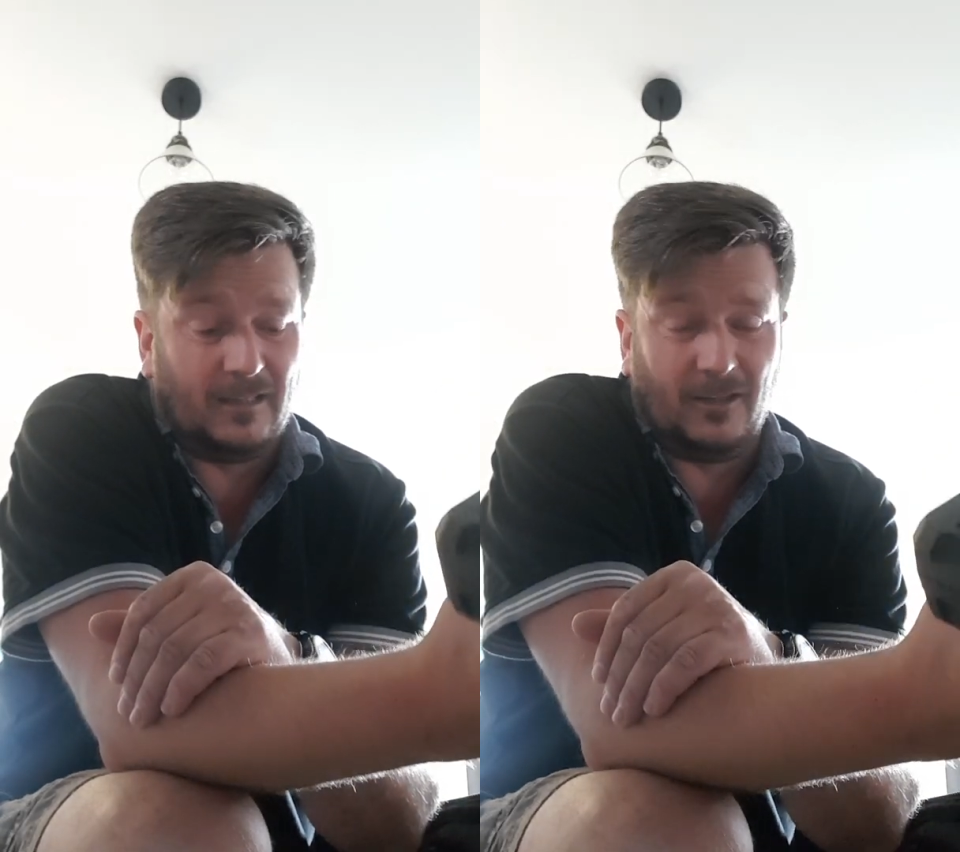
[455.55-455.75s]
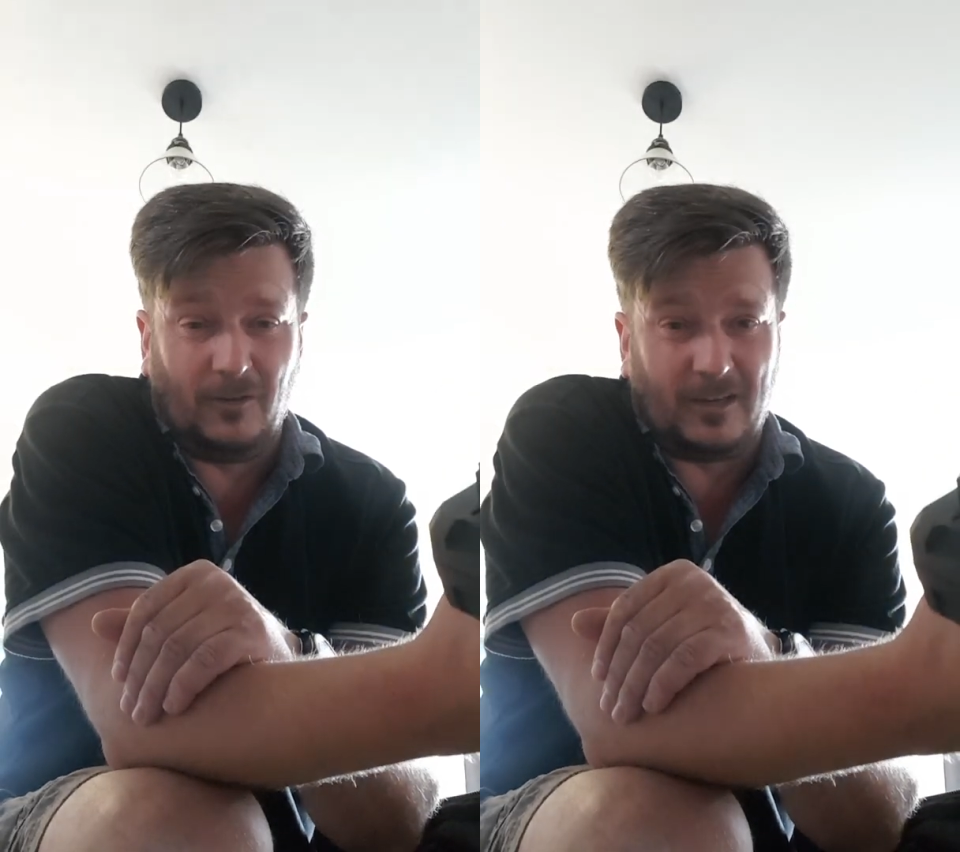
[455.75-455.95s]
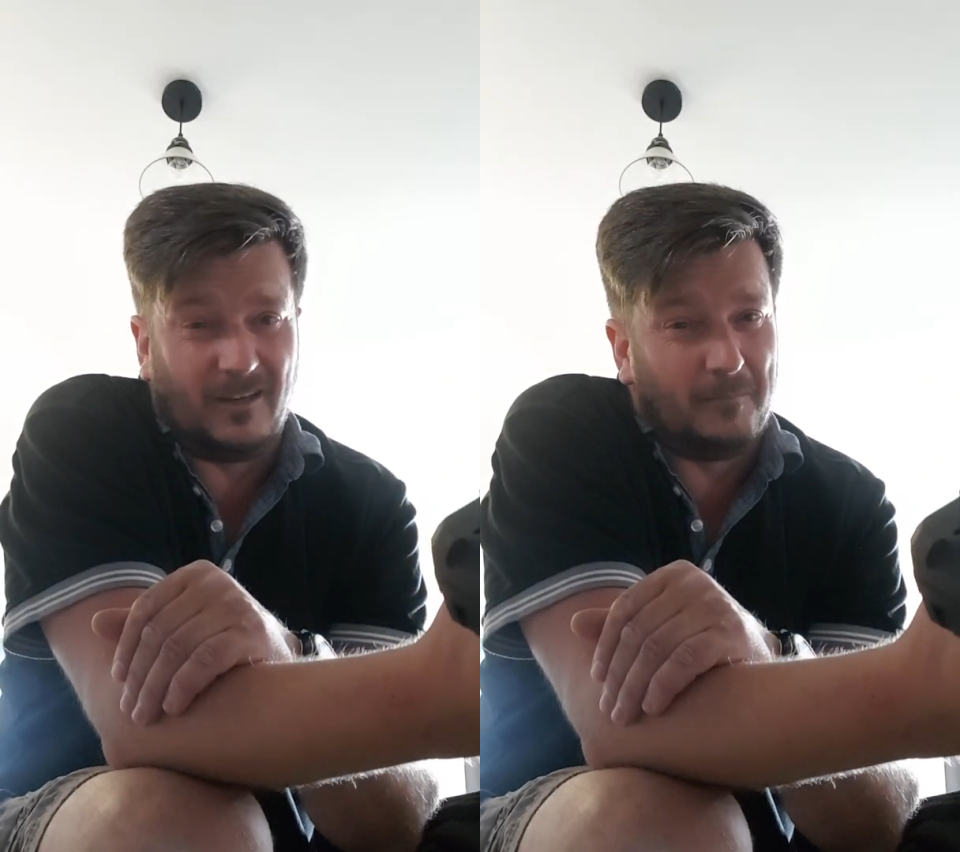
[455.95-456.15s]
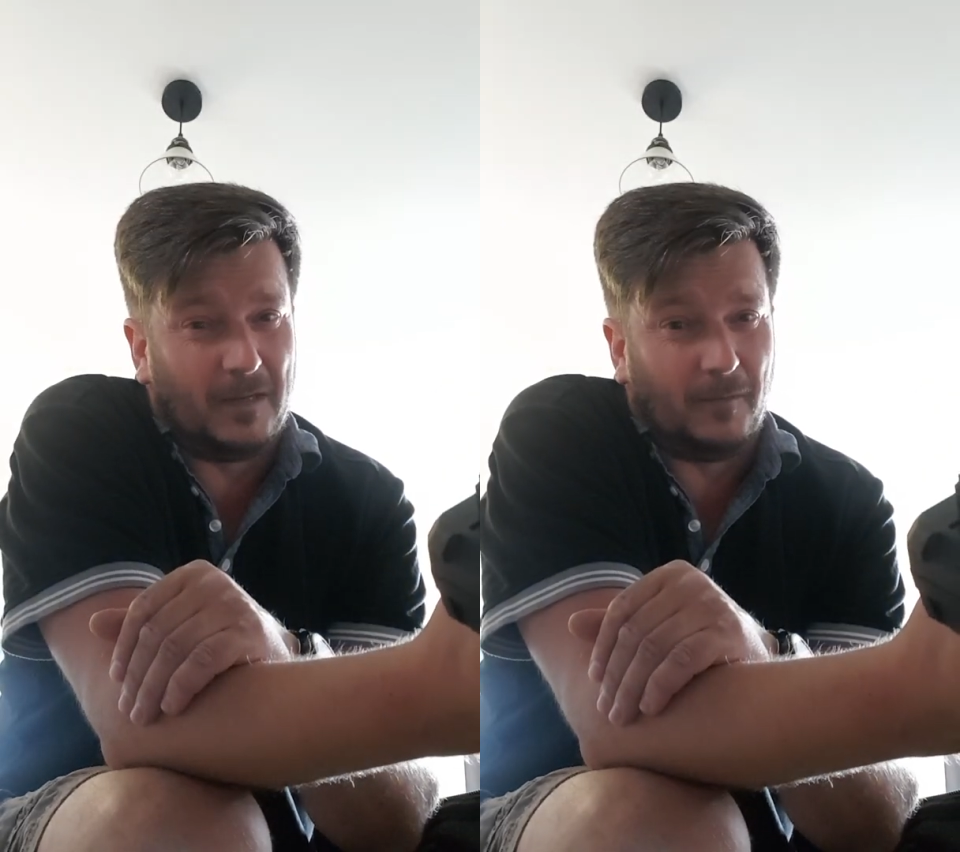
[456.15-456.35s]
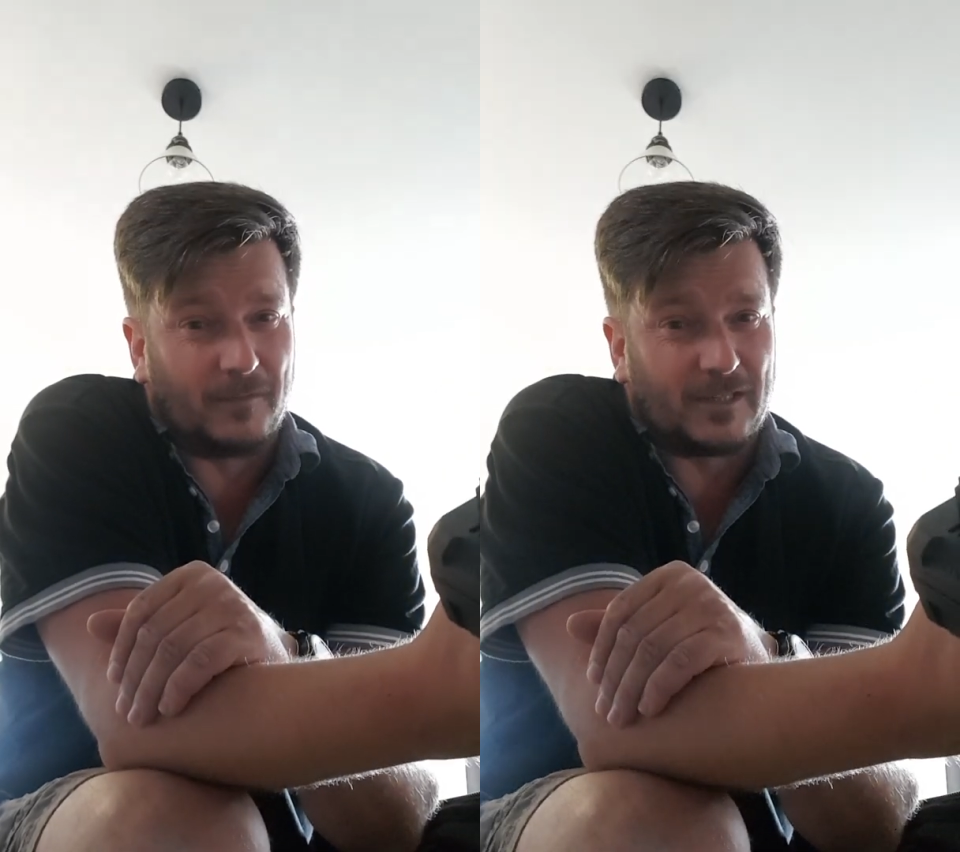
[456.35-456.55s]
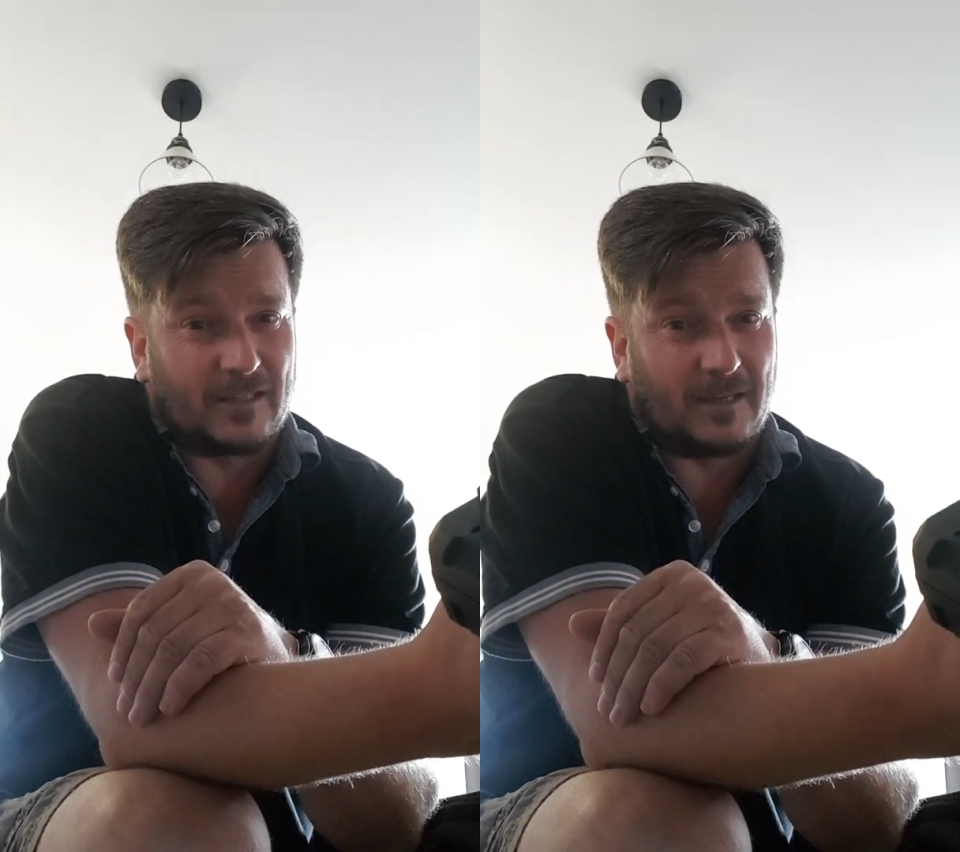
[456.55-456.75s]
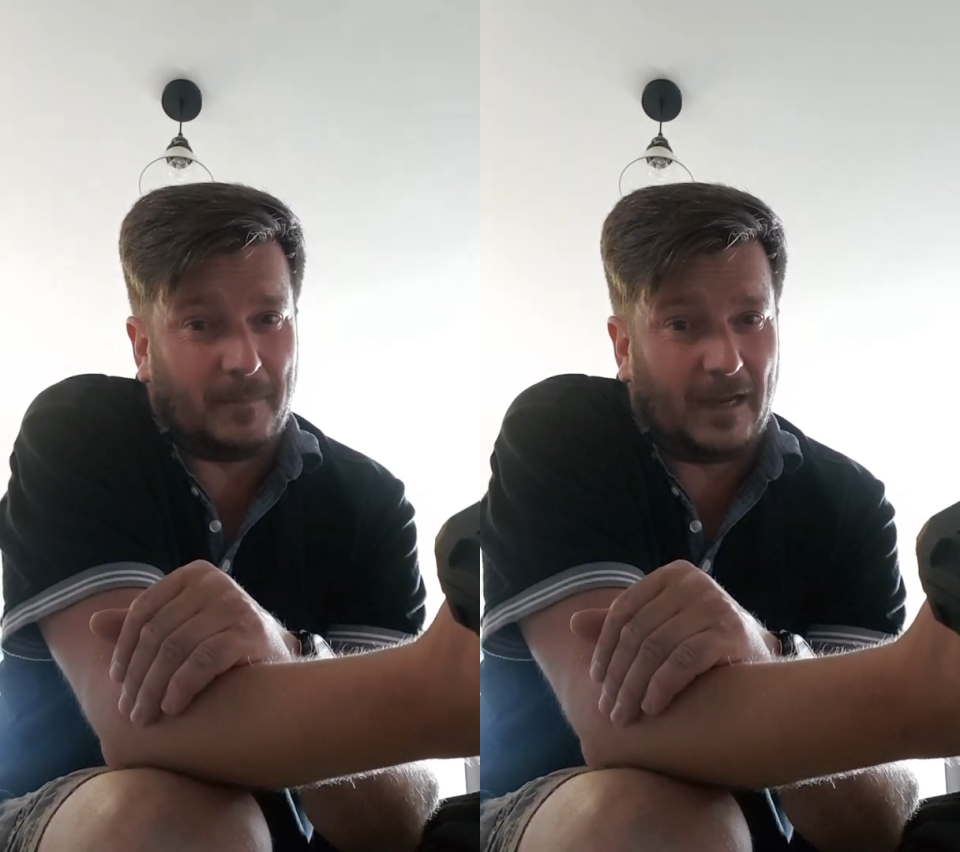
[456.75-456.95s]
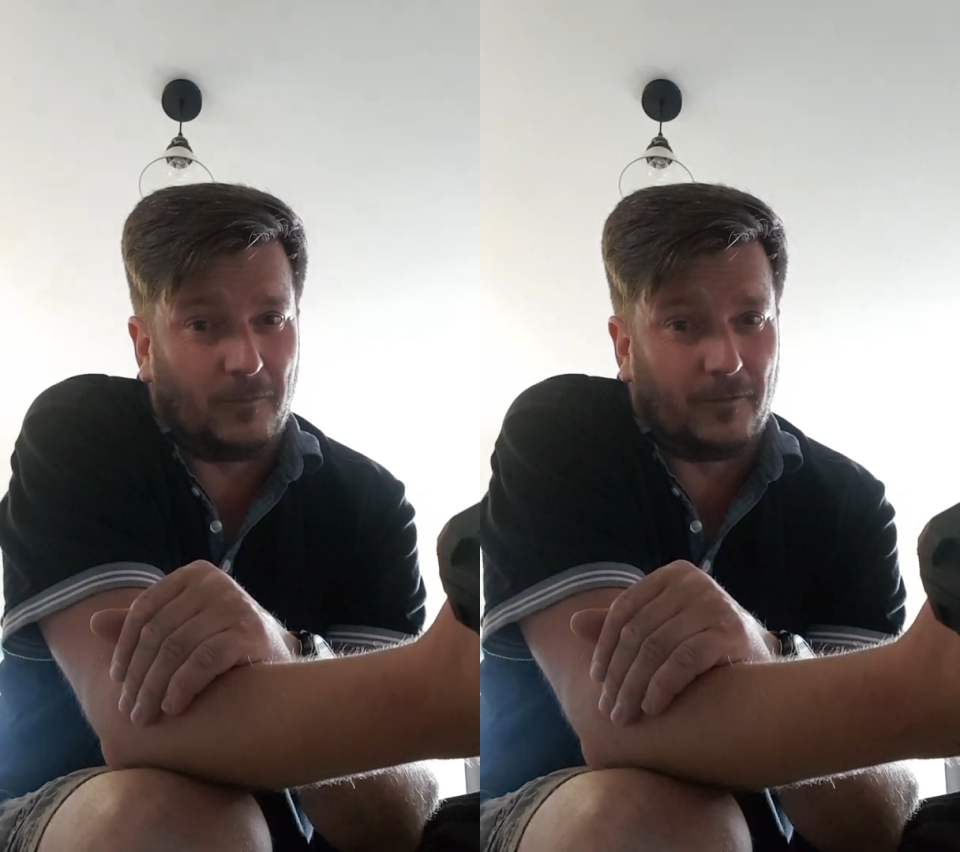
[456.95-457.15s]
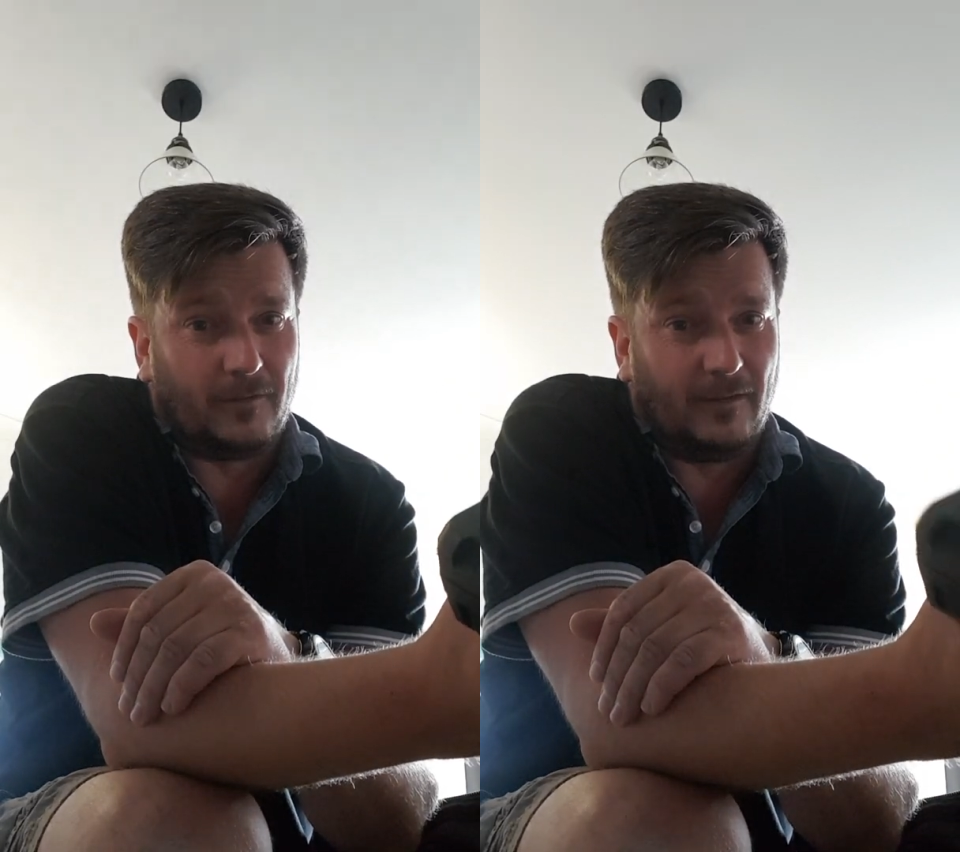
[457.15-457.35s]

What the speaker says: you're looking at minimum £60,